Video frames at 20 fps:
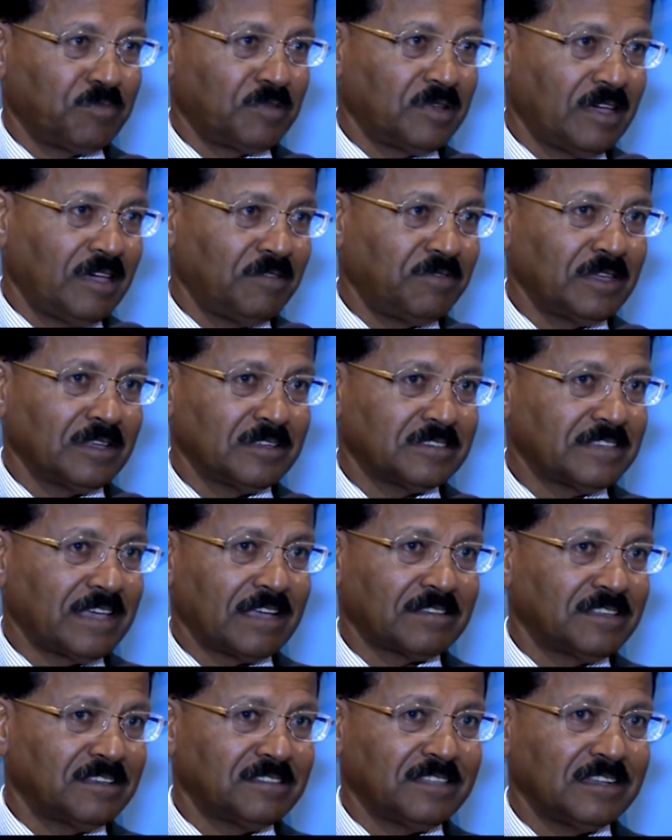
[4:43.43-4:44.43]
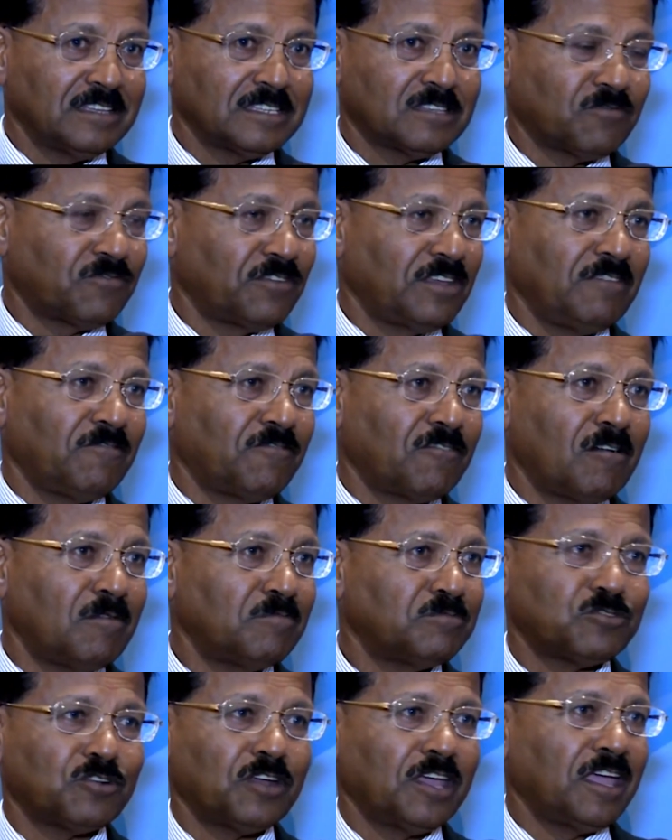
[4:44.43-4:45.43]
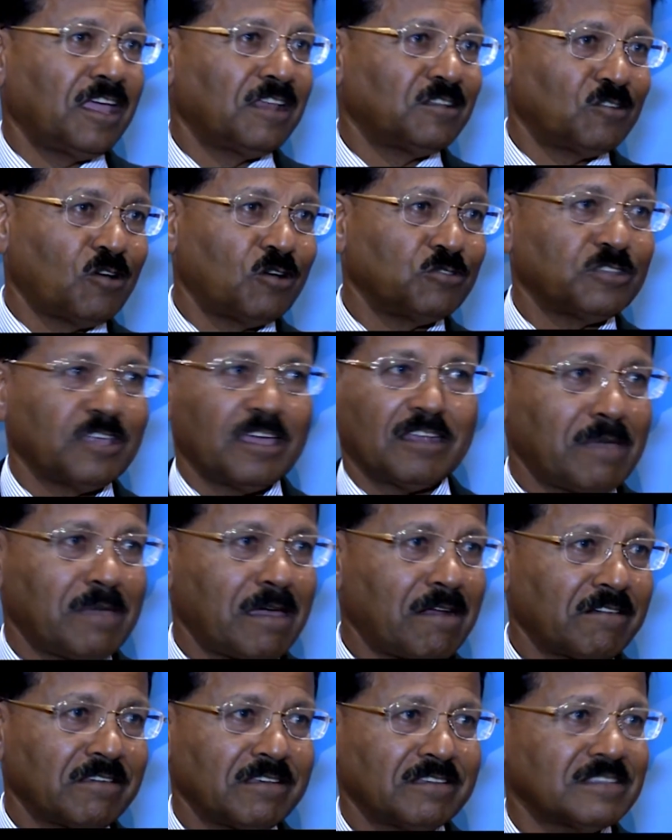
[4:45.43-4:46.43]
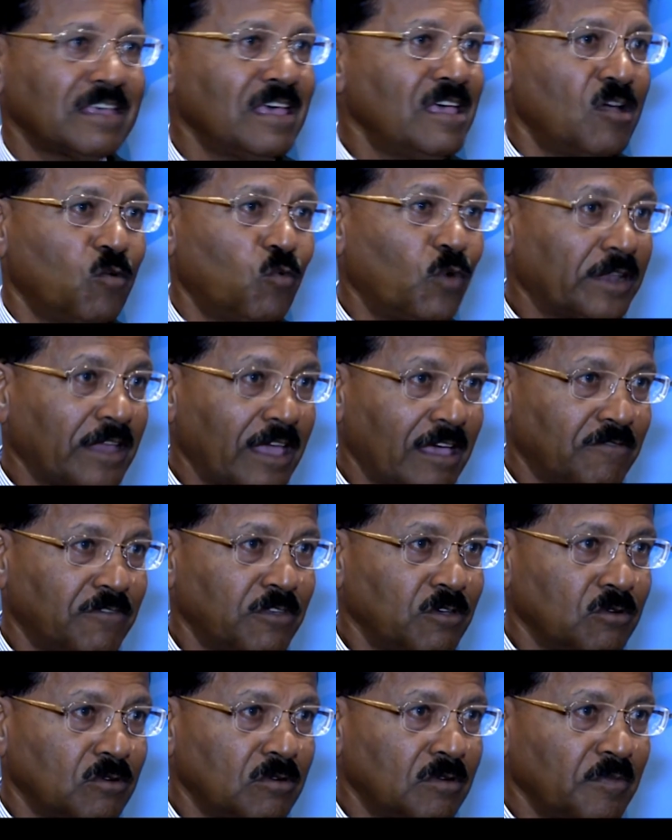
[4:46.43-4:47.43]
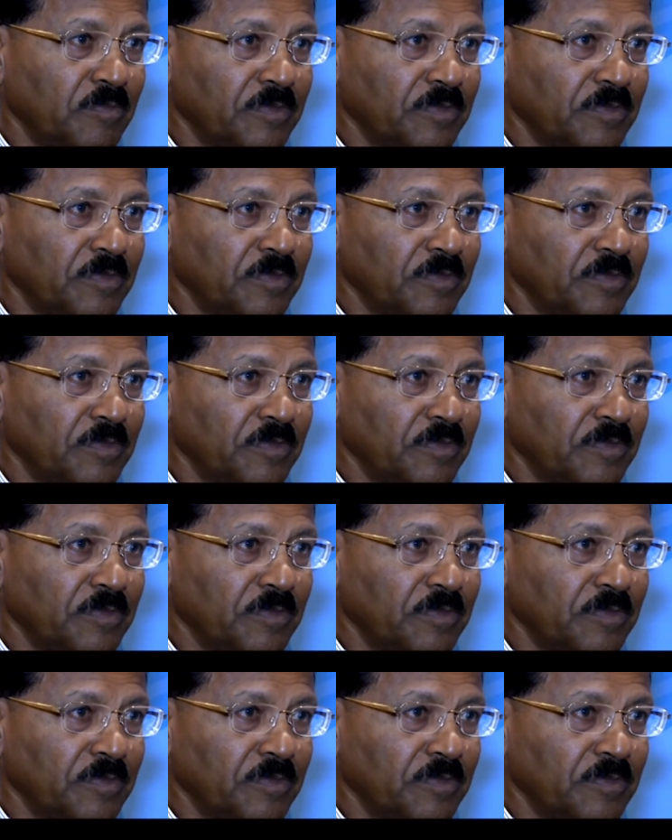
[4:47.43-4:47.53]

having a sector that is free from trade, non-barrier, what have you,